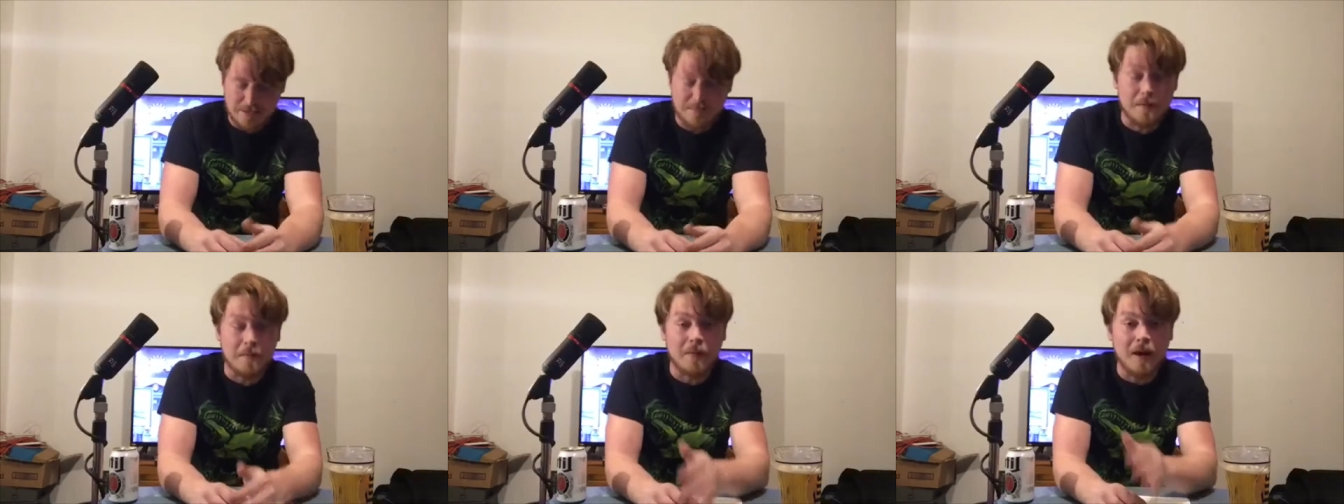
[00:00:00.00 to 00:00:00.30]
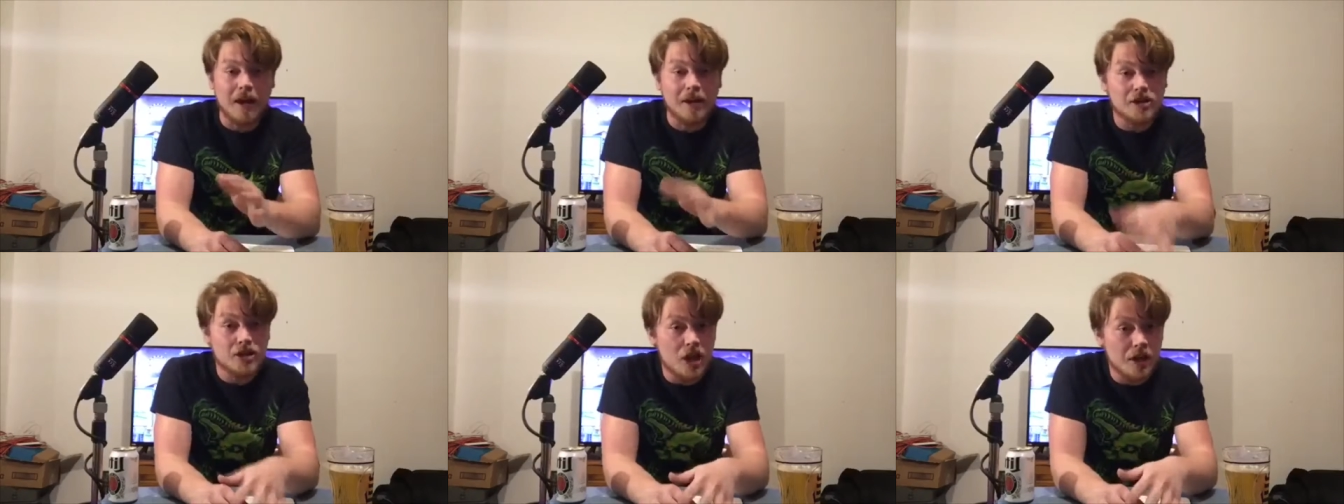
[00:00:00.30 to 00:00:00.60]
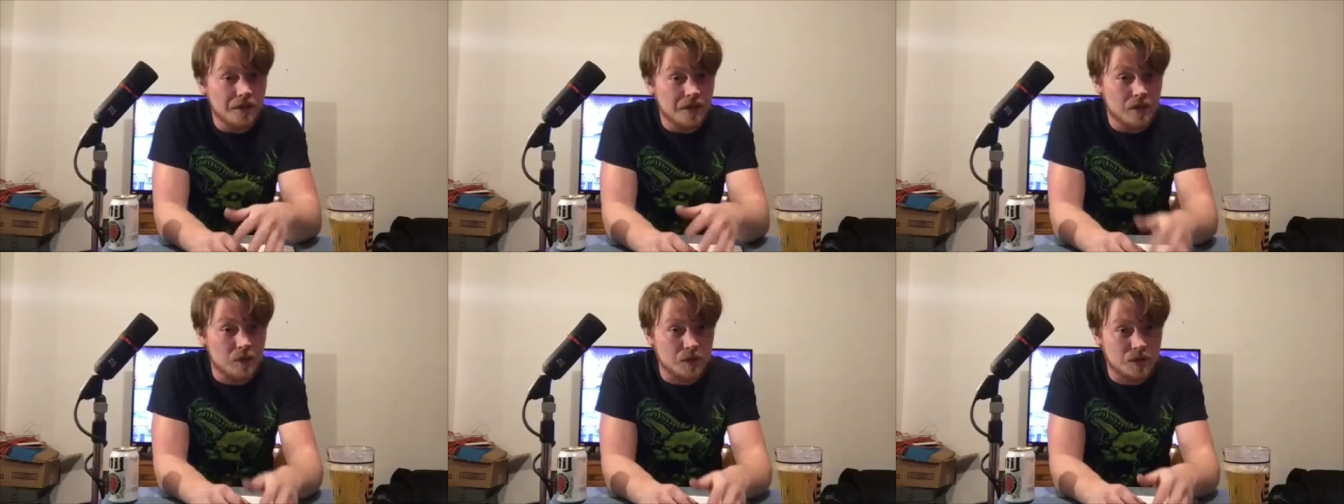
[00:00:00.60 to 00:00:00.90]
but Bon
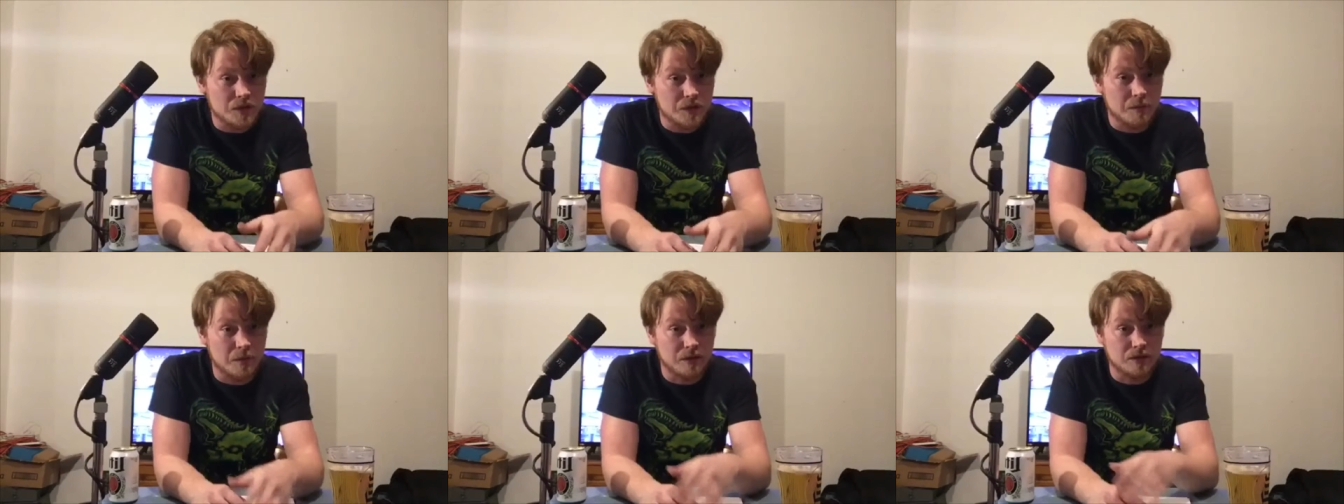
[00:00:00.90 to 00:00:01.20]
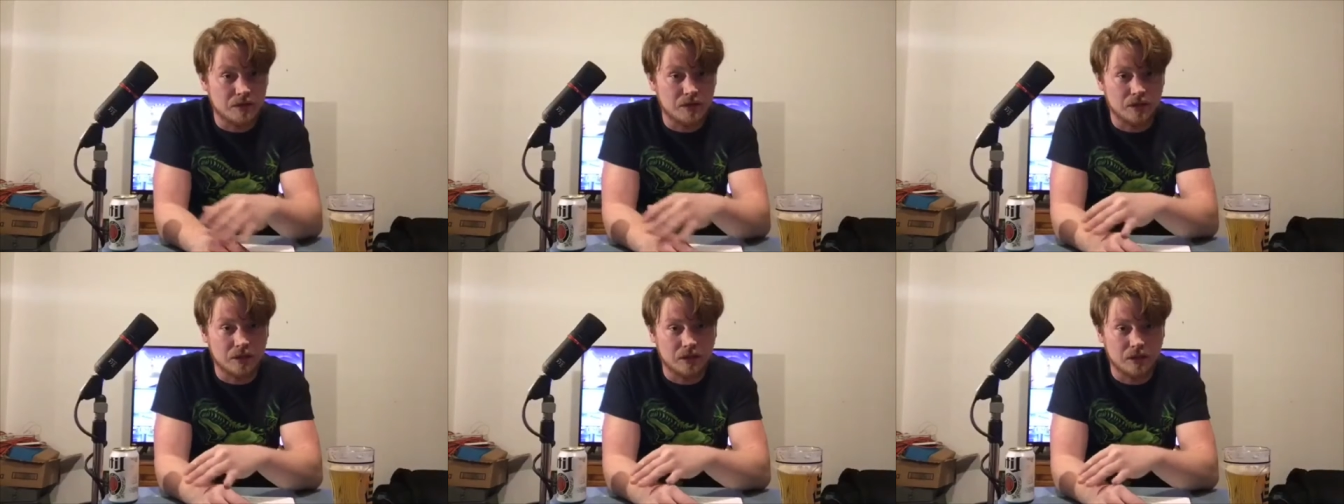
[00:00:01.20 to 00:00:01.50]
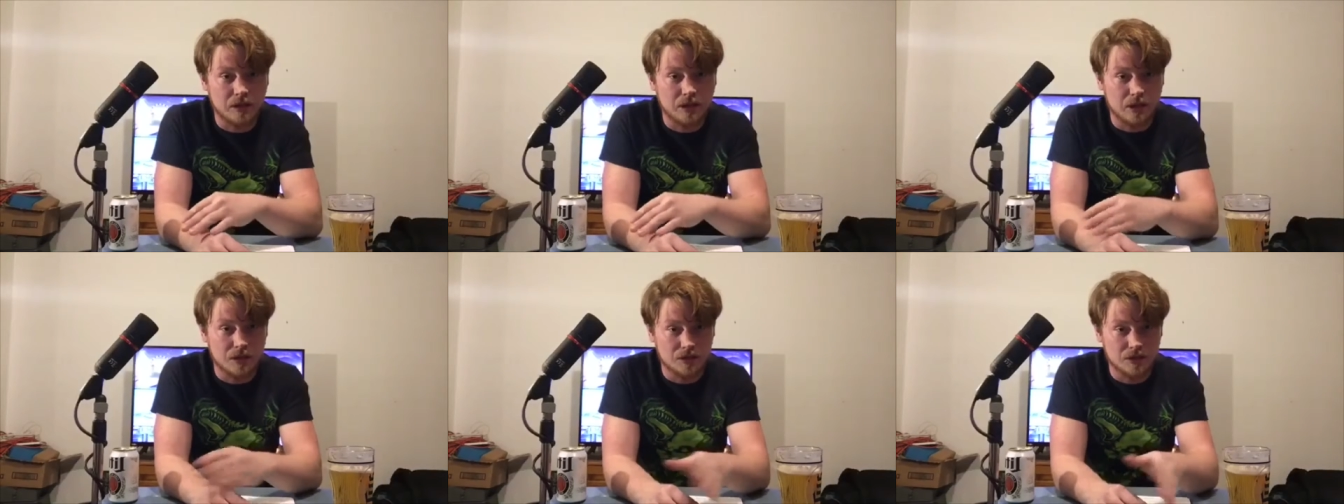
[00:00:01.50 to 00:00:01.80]
Jovi was supposed to
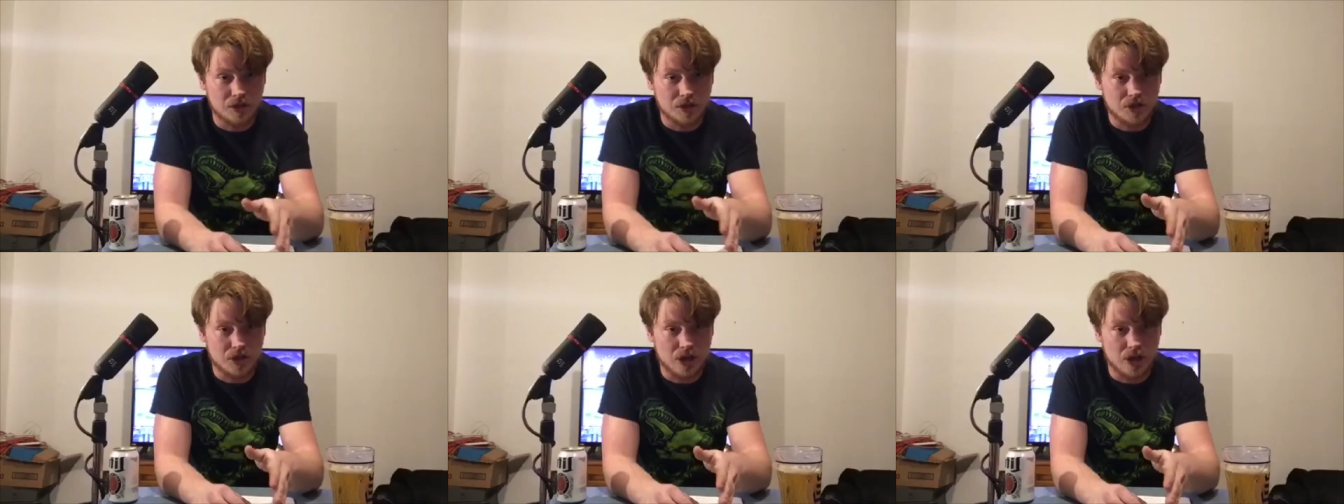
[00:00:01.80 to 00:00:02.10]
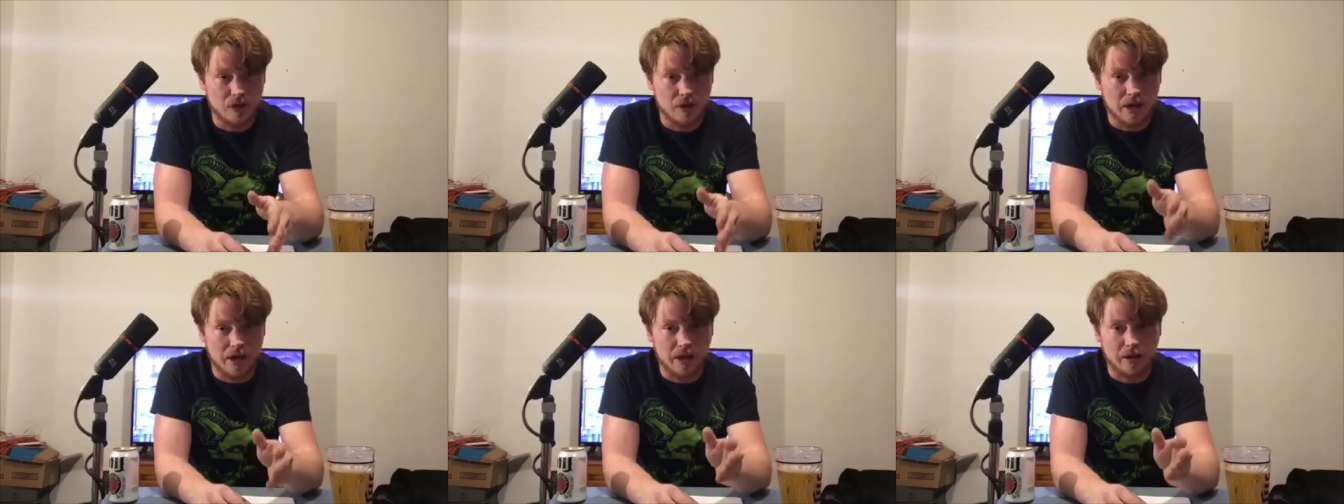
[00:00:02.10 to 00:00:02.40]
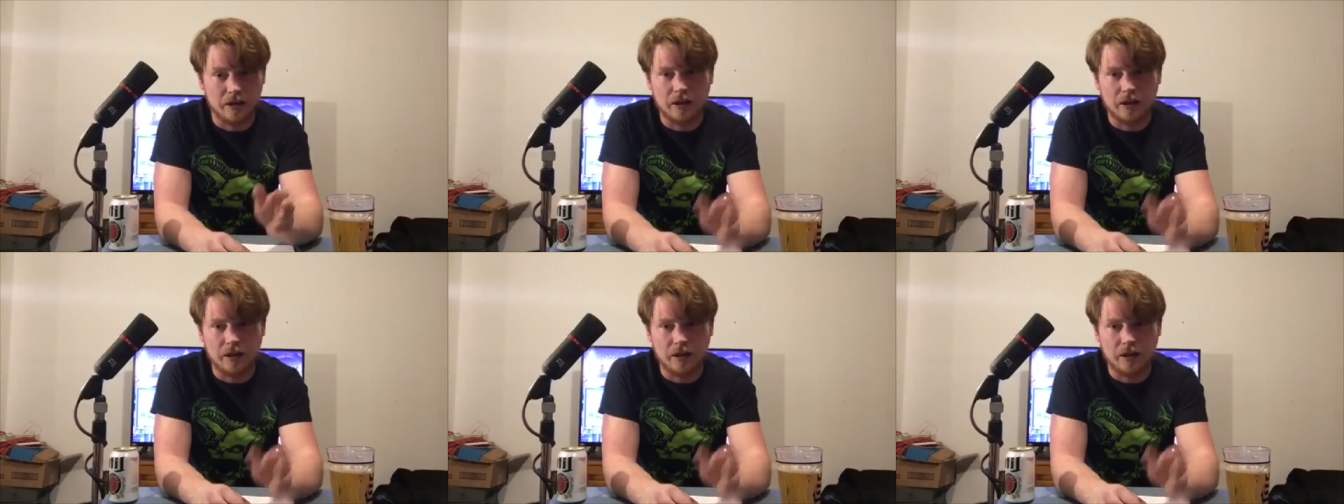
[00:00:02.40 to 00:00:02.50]
close the show out.